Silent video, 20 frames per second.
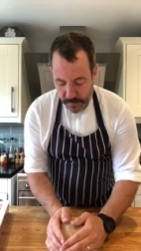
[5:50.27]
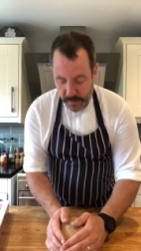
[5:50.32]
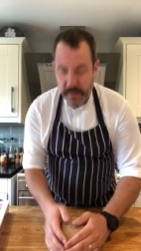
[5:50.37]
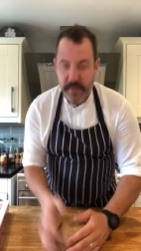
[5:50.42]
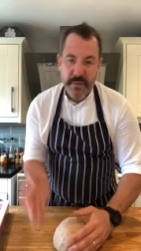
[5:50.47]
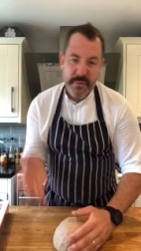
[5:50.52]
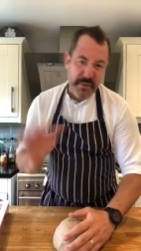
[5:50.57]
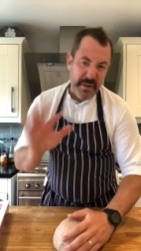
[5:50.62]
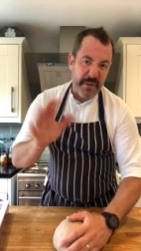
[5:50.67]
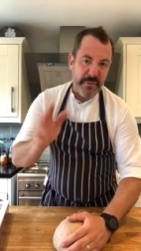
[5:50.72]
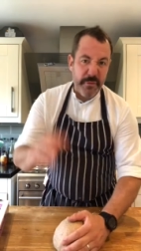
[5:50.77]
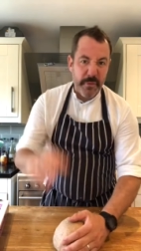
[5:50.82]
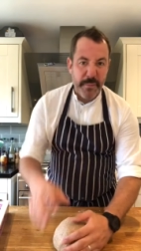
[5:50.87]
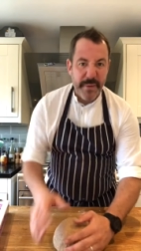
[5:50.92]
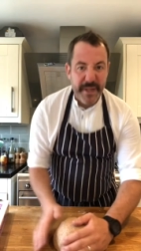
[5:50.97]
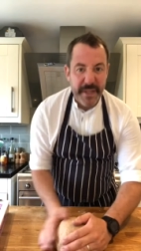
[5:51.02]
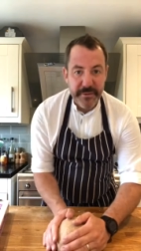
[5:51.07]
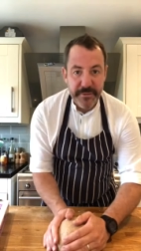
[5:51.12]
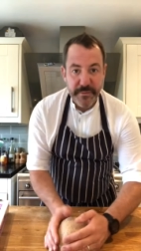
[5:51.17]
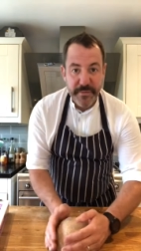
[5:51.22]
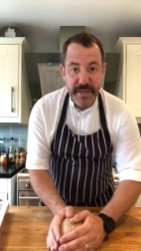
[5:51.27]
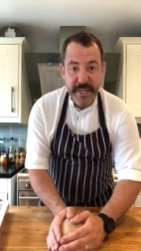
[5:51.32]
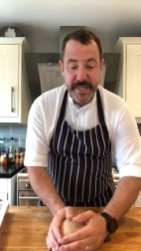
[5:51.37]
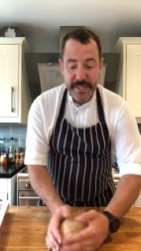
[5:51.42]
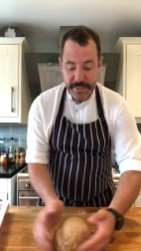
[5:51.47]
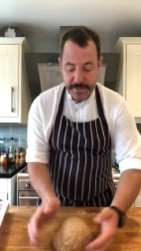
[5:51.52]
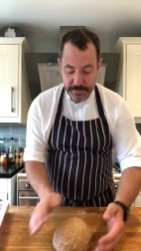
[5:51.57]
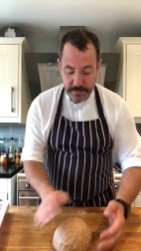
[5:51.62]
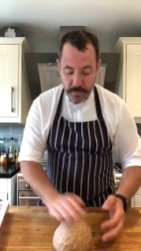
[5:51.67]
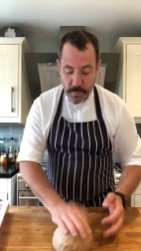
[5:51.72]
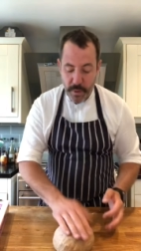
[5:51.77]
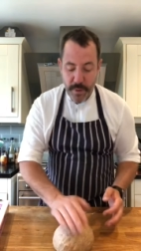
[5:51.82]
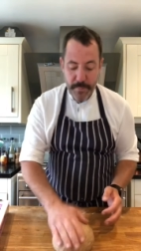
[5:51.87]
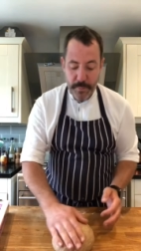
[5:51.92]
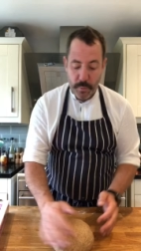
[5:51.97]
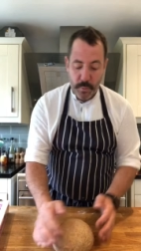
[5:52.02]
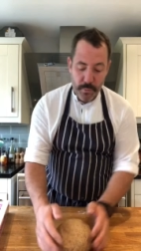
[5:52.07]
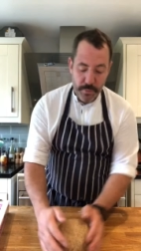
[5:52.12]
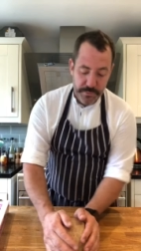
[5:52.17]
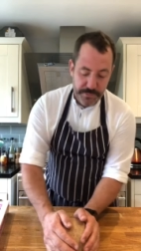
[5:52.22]
3 or 4 minutes of kneading, quite
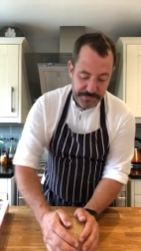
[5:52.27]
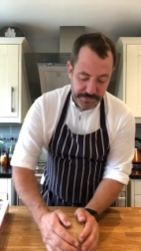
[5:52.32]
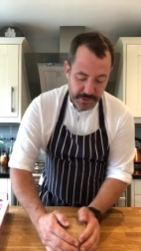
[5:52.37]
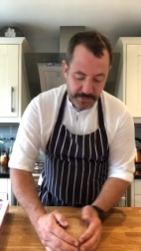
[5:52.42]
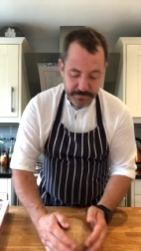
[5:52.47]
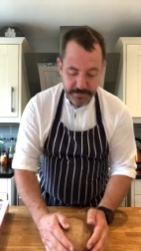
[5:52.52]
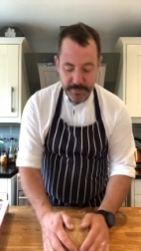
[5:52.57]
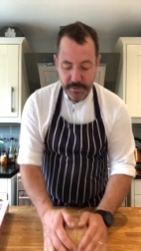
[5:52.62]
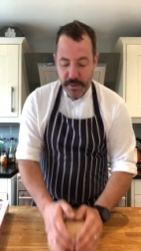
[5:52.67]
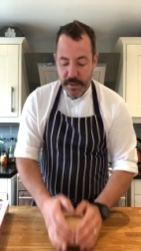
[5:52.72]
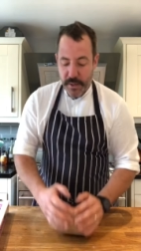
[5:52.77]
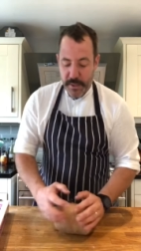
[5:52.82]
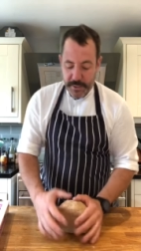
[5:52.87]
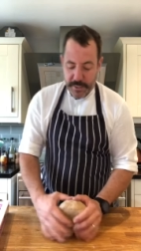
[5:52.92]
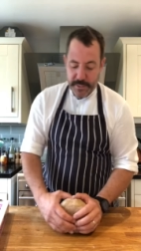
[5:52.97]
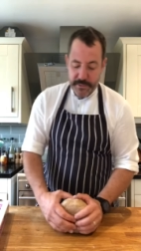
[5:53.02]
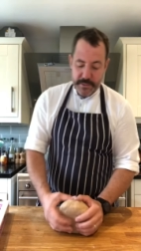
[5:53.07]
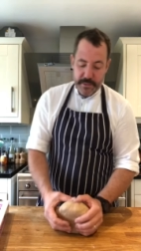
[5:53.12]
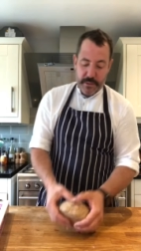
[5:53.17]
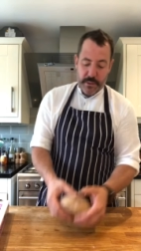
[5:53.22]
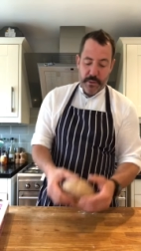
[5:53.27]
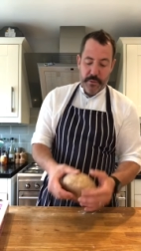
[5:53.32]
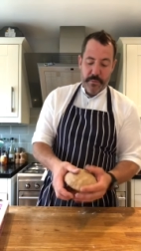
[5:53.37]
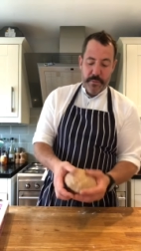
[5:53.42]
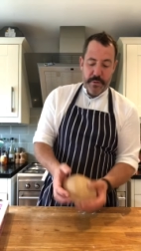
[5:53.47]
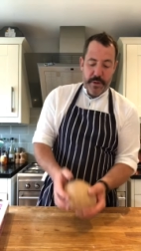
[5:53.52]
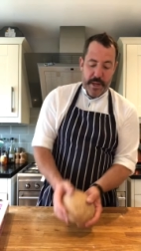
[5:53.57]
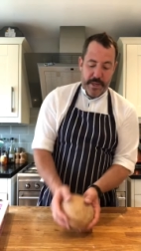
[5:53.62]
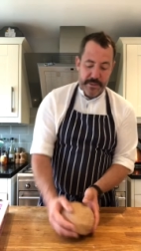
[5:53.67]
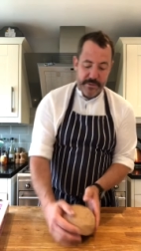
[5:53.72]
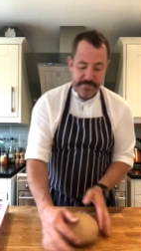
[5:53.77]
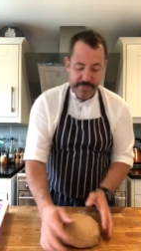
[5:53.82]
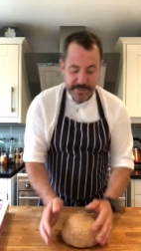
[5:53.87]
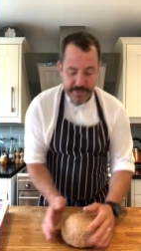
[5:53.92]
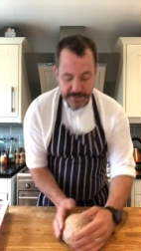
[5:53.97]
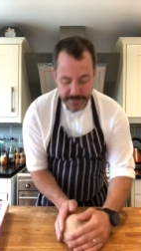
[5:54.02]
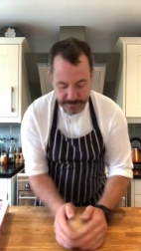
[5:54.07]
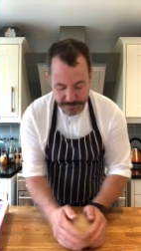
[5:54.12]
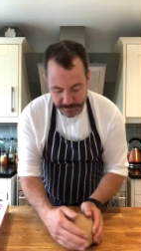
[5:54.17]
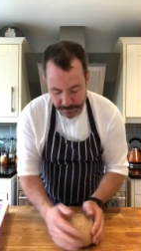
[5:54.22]
important stuff, gets the gluten
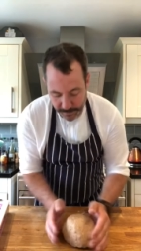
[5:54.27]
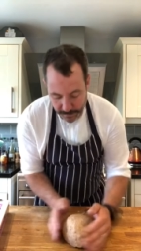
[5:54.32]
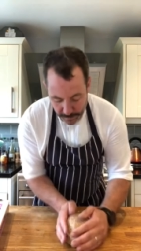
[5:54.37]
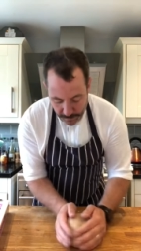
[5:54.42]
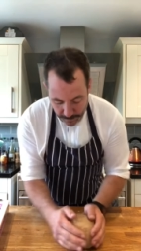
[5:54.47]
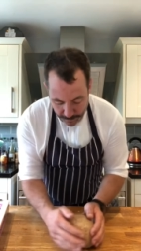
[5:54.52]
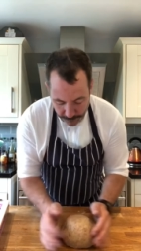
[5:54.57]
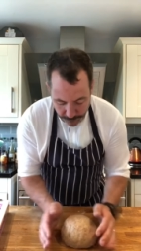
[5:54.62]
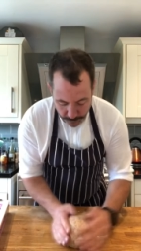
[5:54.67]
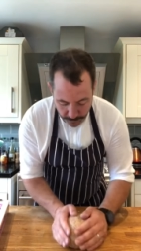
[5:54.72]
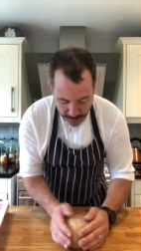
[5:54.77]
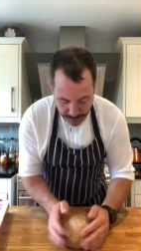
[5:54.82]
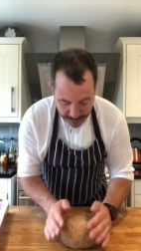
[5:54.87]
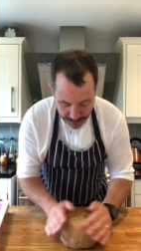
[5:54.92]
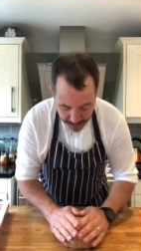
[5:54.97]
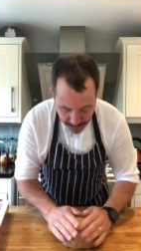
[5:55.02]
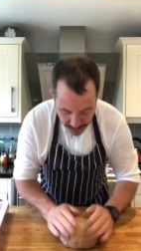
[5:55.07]
activated and working,